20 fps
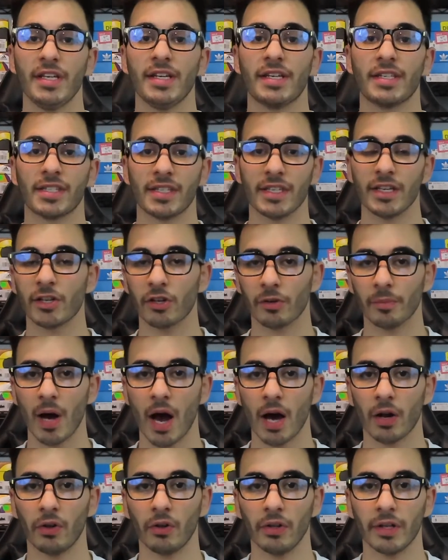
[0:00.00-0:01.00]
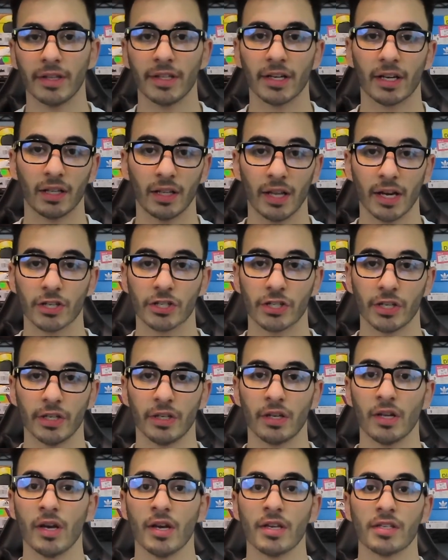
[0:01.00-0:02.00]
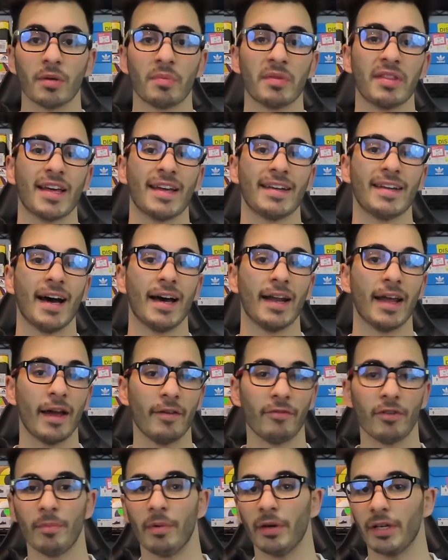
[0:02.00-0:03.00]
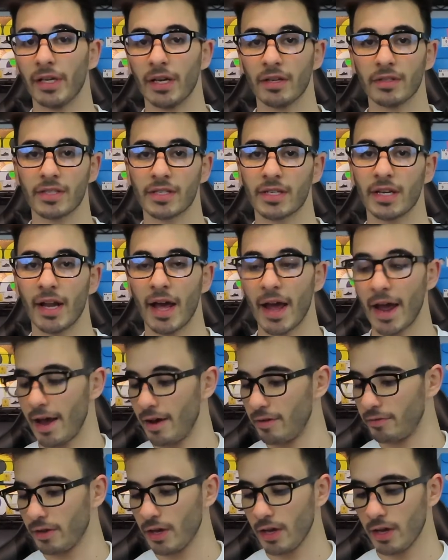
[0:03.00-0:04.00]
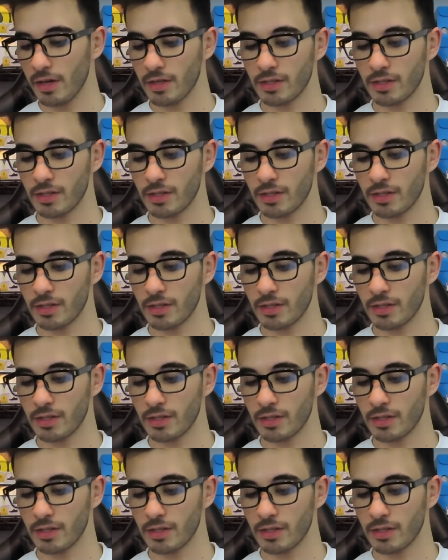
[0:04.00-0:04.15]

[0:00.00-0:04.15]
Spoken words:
sneaker model in the collection, something that not everybody else is going to have,